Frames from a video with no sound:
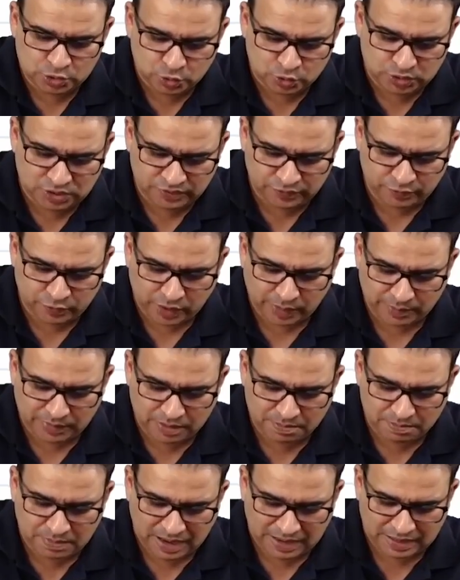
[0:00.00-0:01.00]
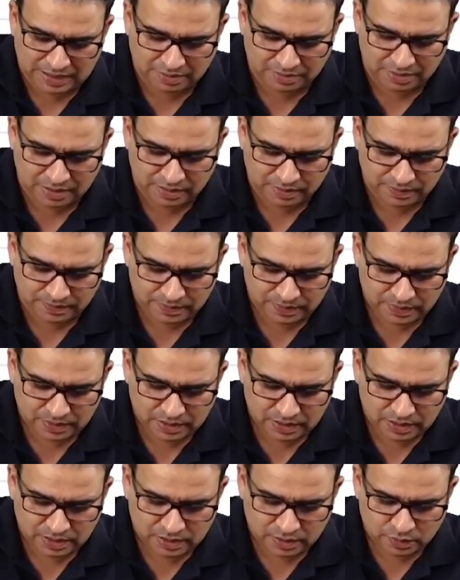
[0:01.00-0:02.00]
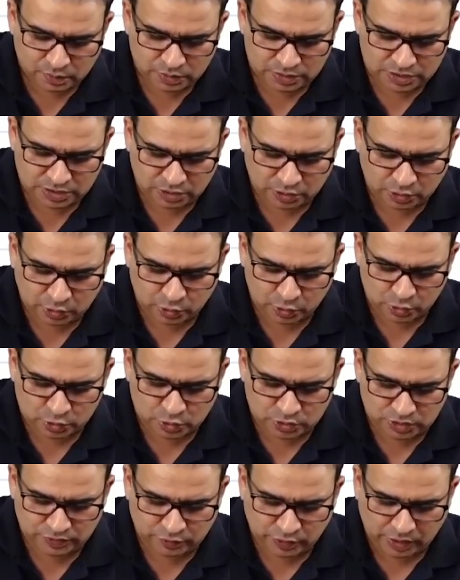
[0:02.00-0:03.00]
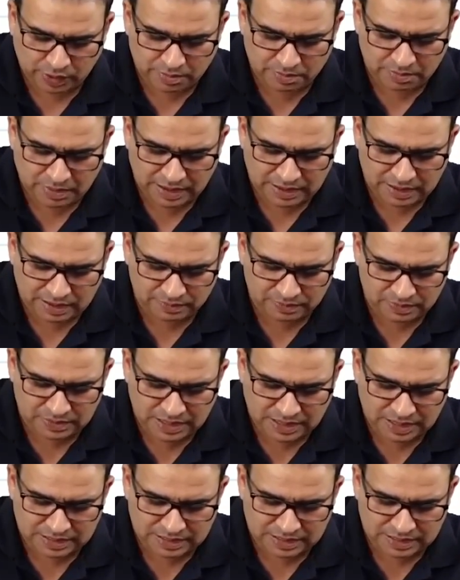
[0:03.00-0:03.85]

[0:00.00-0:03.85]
to the foramen magnum here, they